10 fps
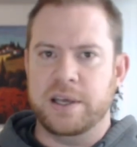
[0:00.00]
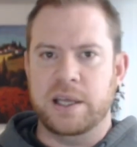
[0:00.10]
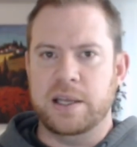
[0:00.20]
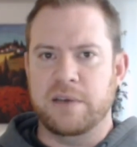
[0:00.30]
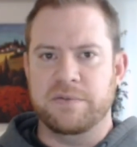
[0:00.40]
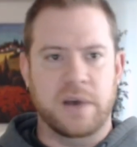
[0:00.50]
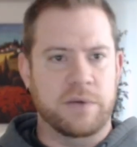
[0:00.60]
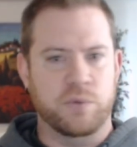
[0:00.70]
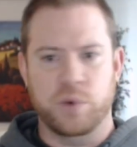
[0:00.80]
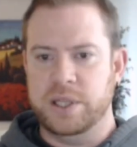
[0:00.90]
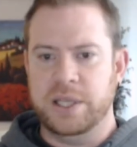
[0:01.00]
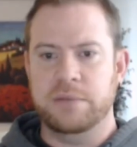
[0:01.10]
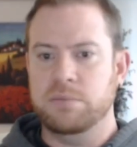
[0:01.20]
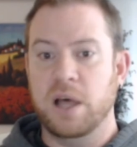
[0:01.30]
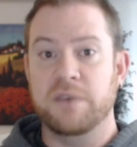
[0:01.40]
and I've really
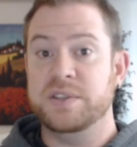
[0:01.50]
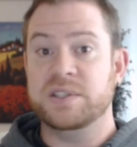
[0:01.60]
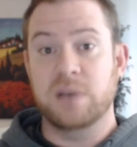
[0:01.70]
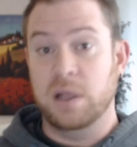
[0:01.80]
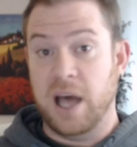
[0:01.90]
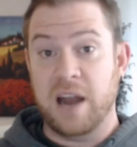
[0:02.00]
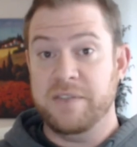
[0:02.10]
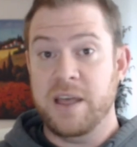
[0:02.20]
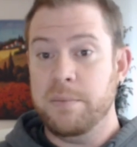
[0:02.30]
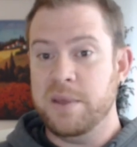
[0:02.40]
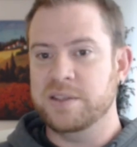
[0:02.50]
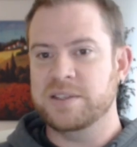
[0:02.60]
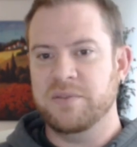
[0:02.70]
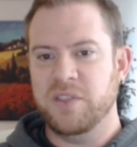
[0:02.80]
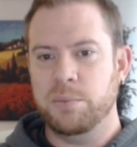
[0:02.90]
loved a lot of them, and then
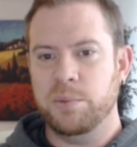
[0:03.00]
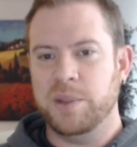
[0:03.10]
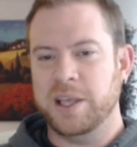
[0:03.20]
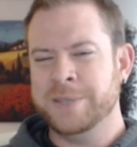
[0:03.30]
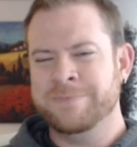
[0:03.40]
some of them have been like,